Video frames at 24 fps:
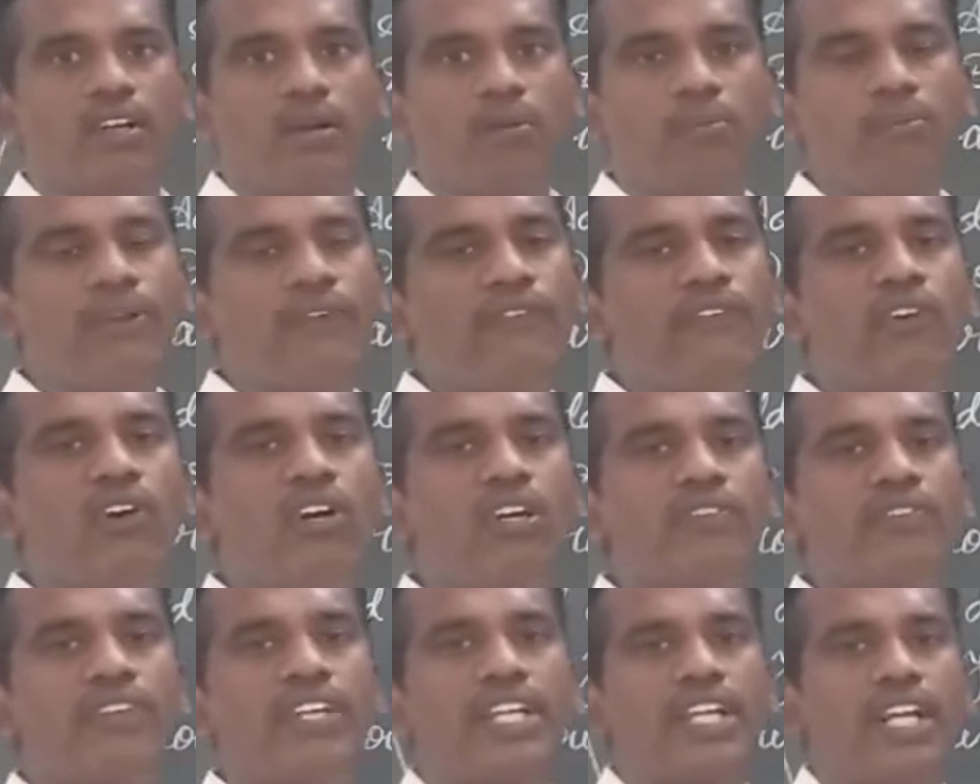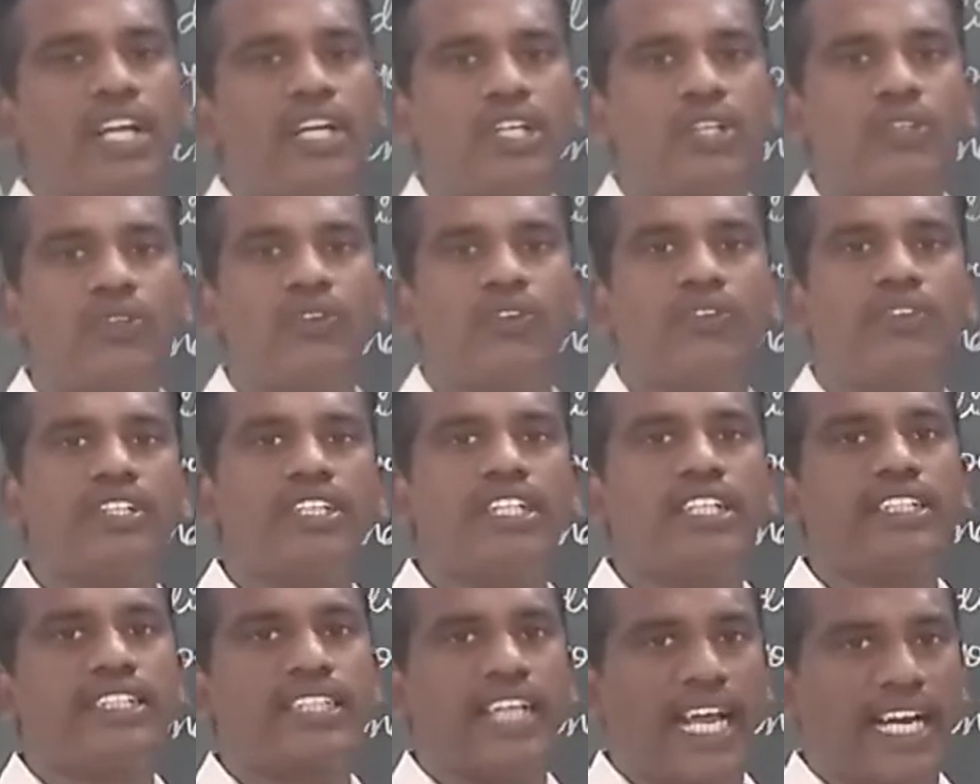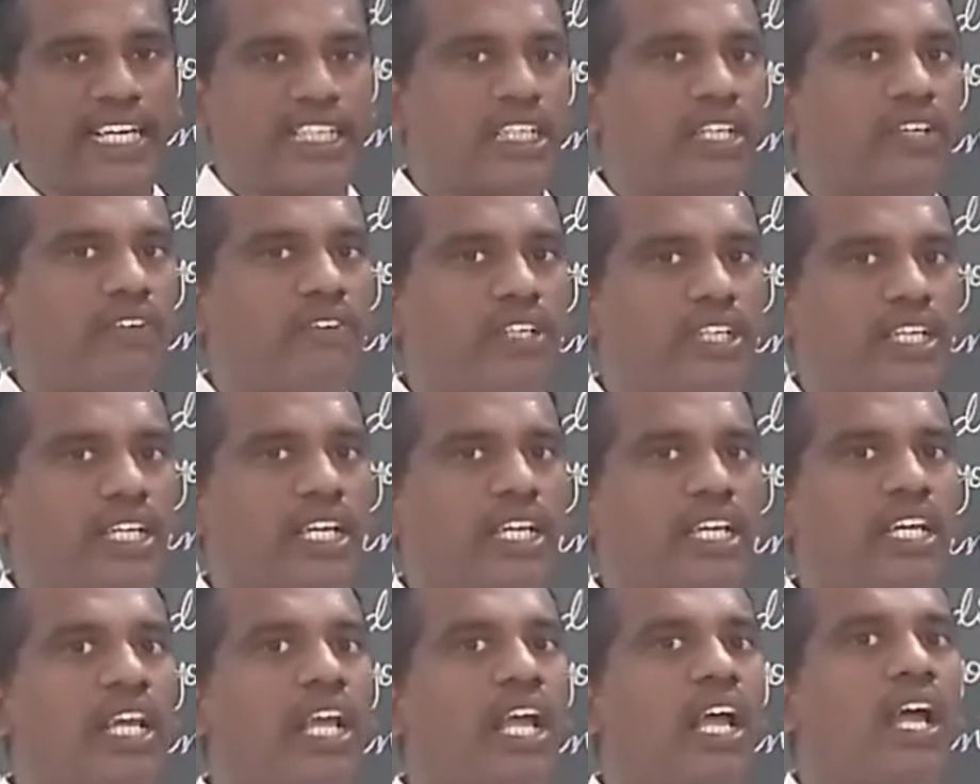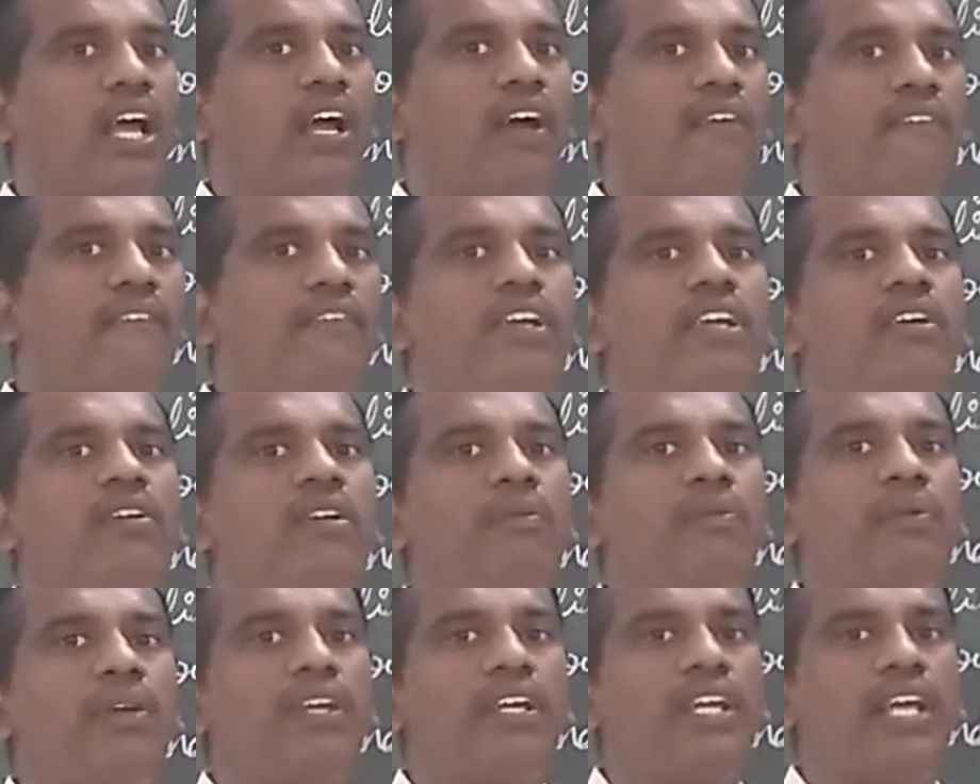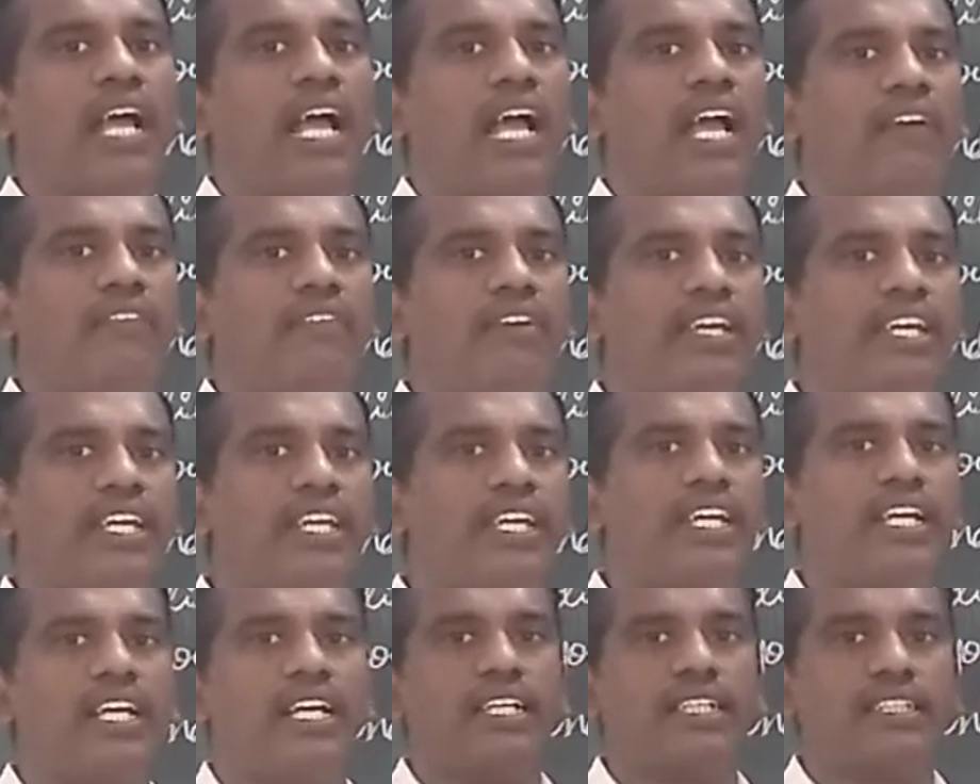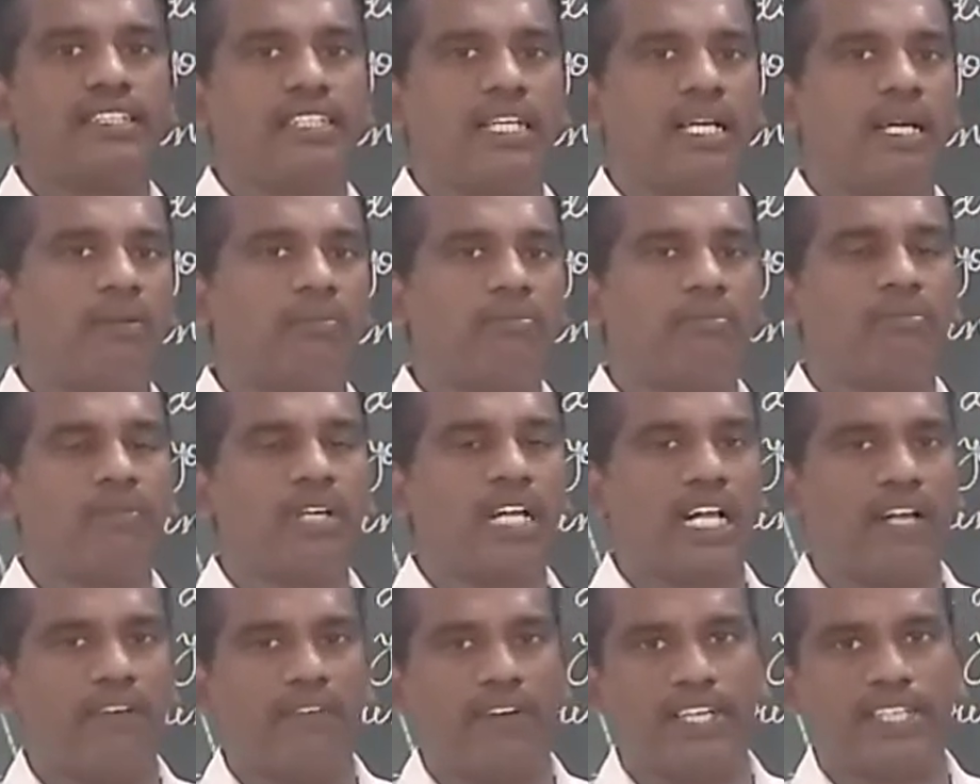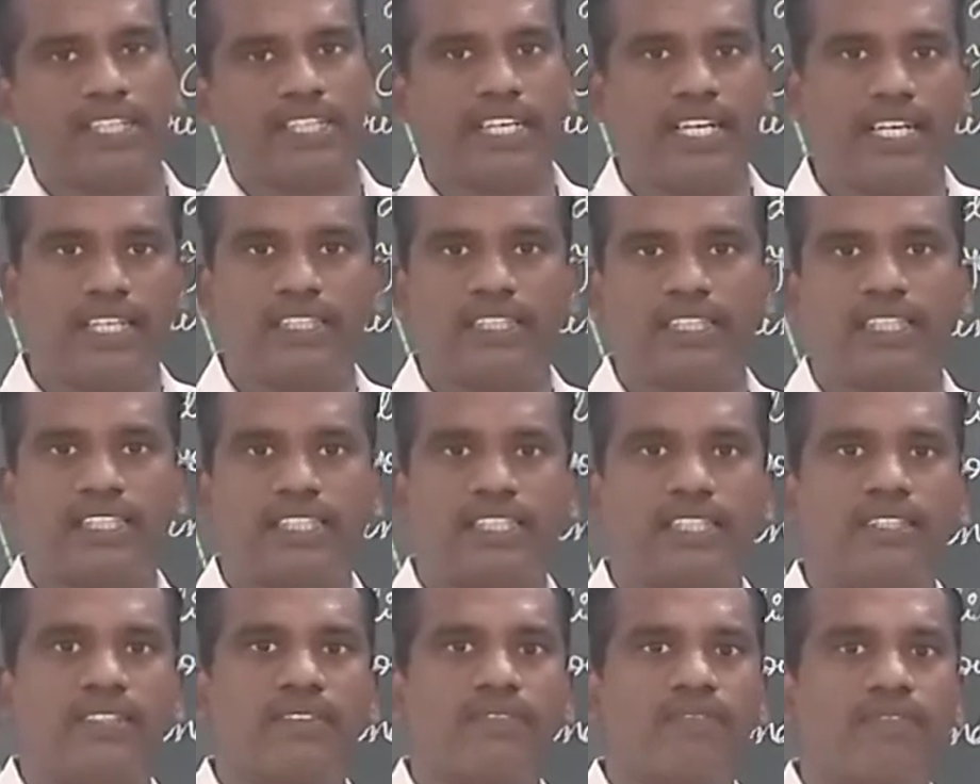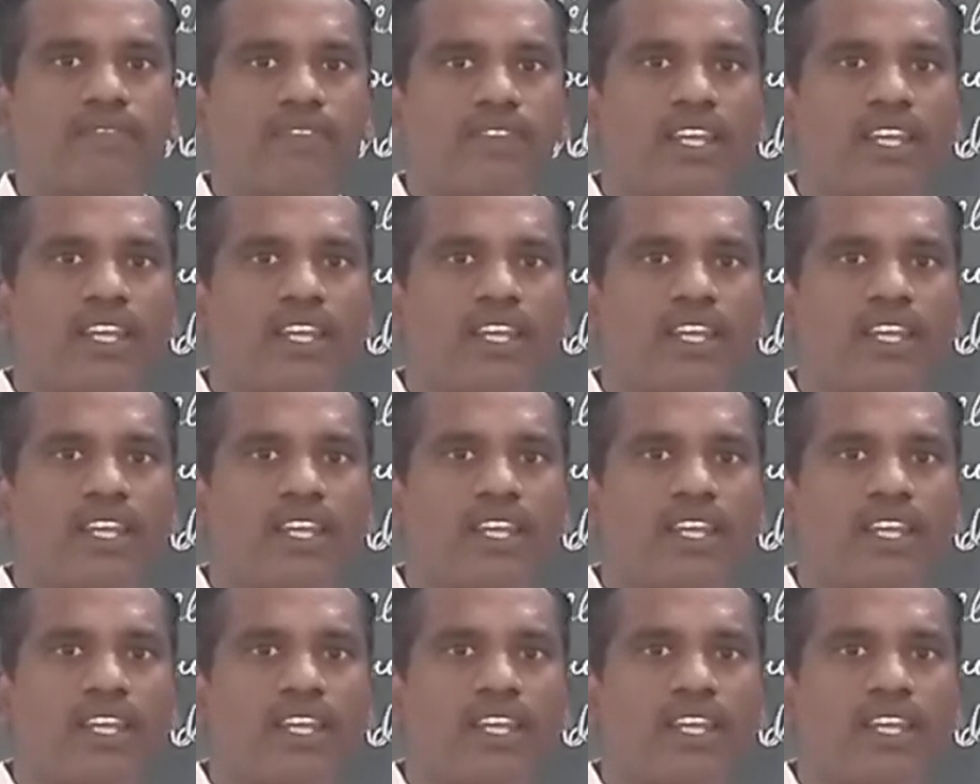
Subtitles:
Before we continue with this activity, we will be having some questions.